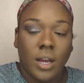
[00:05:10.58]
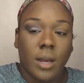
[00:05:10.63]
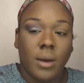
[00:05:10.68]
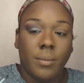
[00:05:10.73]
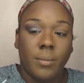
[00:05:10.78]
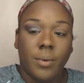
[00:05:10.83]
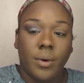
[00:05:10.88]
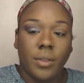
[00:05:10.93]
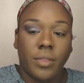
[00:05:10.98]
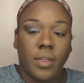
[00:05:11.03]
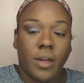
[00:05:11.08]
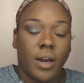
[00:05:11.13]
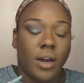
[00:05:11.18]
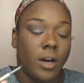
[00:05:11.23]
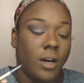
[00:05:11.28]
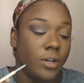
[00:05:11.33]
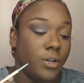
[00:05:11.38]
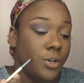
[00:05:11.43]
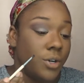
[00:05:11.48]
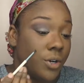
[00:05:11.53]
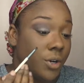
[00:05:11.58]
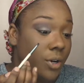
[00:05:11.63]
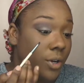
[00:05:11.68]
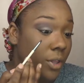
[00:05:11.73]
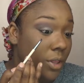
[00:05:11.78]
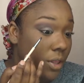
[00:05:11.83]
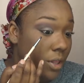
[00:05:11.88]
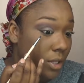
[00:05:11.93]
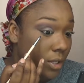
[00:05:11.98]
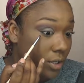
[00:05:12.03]
and put that under
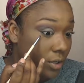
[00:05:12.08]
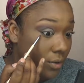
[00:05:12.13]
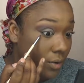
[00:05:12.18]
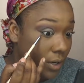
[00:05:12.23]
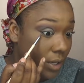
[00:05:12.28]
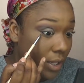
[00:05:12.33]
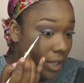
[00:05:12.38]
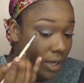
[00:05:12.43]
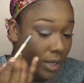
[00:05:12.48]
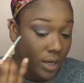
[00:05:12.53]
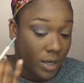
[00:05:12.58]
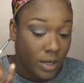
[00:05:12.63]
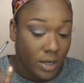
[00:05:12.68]
the lower lash.